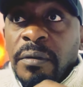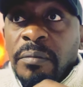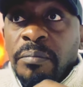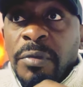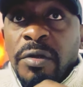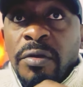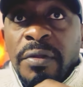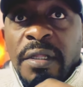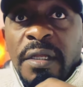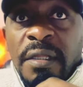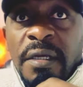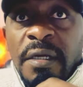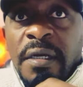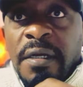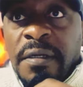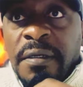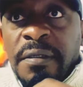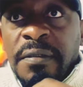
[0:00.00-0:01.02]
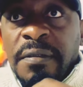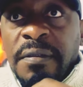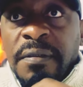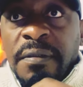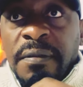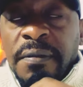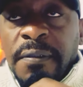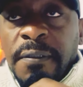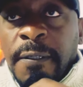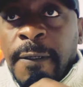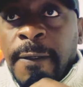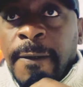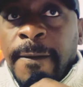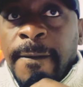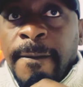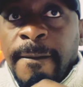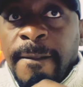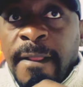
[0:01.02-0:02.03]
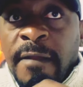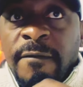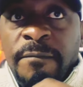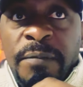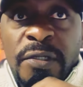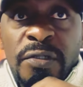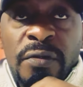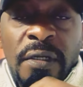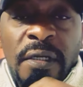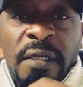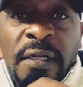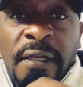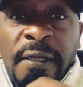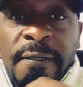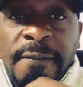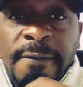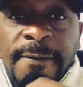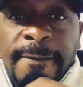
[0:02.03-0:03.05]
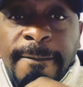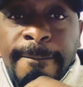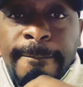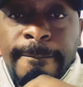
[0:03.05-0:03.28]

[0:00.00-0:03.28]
But on the other hand, uh, I've personally learned,